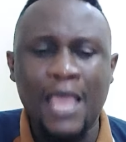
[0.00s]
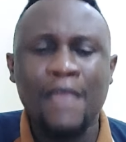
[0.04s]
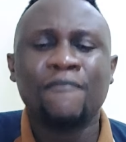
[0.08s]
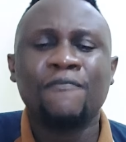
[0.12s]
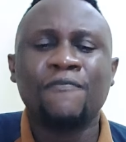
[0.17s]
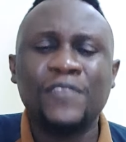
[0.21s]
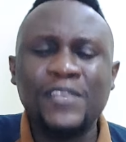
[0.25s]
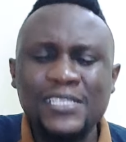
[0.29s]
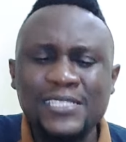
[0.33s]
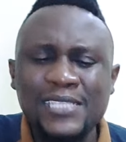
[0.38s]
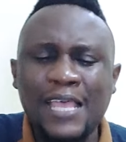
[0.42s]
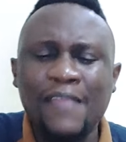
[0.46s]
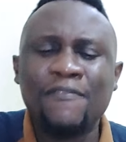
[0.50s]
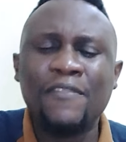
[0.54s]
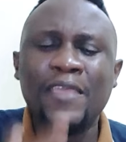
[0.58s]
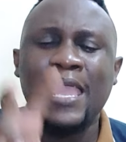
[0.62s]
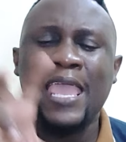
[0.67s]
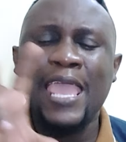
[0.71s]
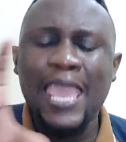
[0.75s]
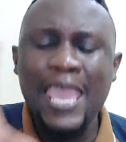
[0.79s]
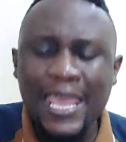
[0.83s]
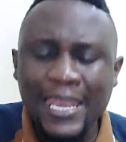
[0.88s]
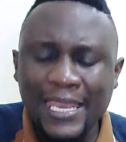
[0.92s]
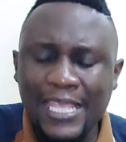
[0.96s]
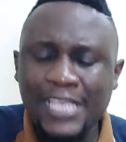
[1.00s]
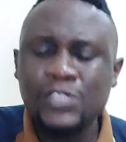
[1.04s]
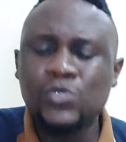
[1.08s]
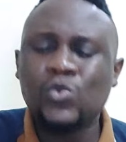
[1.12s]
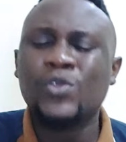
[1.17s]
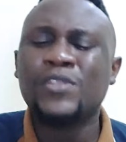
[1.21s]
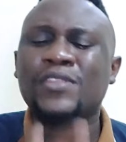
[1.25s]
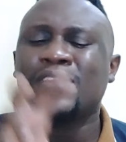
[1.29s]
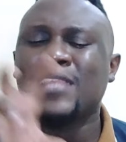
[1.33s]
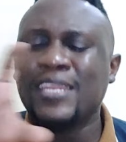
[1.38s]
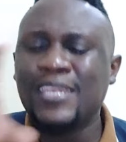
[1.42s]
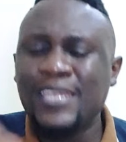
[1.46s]
These are the areas
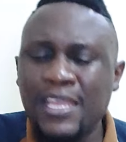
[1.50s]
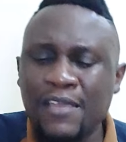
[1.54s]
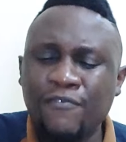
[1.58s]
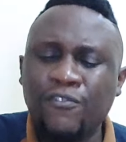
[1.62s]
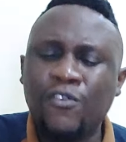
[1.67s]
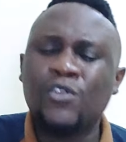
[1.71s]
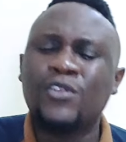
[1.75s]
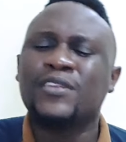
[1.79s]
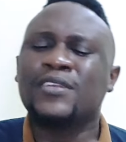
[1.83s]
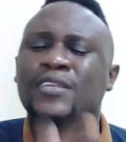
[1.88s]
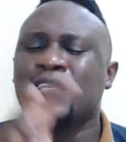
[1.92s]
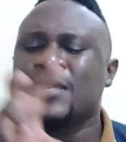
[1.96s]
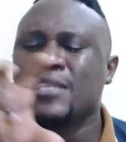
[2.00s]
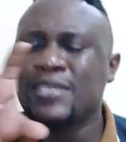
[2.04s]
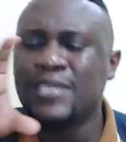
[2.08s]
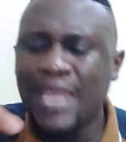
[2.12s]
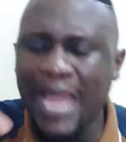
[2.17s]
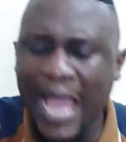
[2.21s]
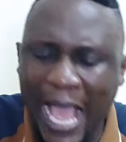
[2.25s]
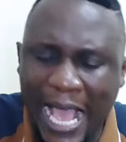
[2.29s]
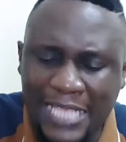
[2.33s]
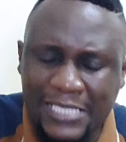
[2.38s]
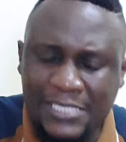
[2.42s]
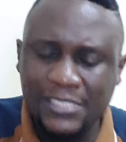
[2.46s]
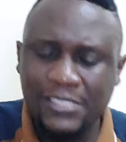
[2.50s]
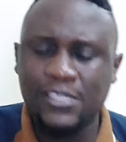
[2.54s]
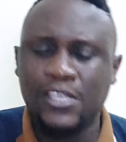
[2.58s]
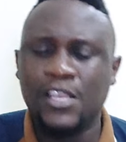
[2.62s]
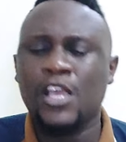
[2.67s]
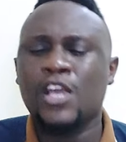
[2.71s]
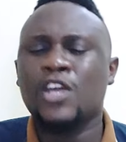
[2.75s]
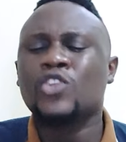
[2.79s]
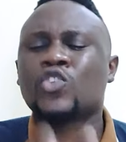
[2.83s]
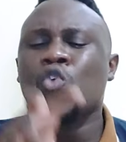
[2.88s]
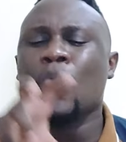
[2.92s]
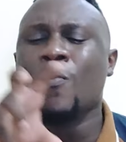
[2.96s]
which the devil does
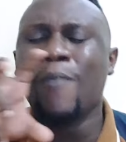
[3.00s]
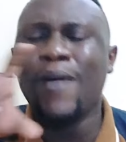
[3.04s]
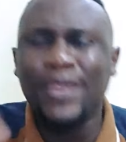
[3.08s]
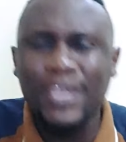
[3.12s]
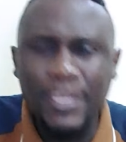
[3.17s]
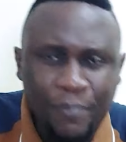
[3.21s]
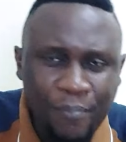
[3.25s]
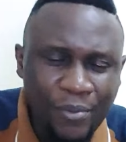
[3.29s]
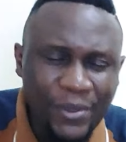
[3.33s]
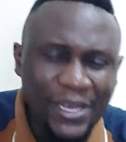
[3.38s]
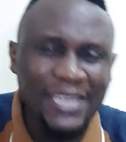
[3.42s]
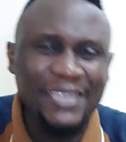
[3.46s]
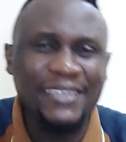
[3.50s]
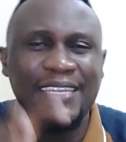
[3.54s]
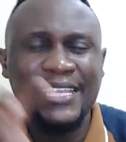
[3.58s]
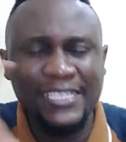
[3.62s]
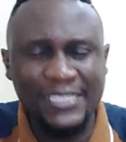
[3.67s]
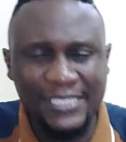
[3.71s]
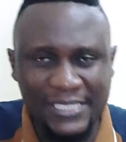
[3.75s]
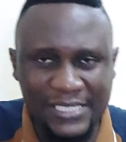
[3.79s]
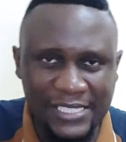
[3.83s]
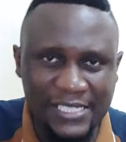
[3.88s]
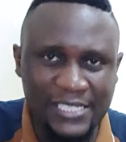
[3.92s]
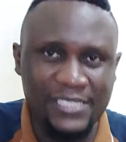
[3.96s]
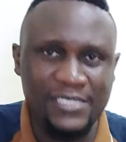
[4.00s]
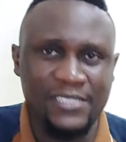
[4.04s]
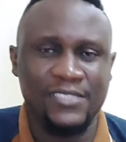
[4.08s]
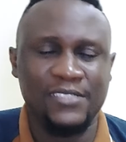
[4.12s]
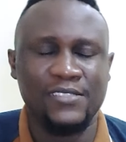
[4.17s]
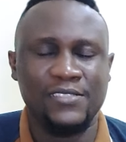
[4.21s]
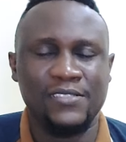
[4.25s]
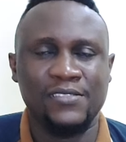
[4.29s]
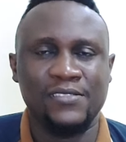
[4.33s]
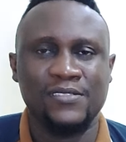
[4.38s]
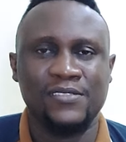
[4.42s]
to manipulate destinies.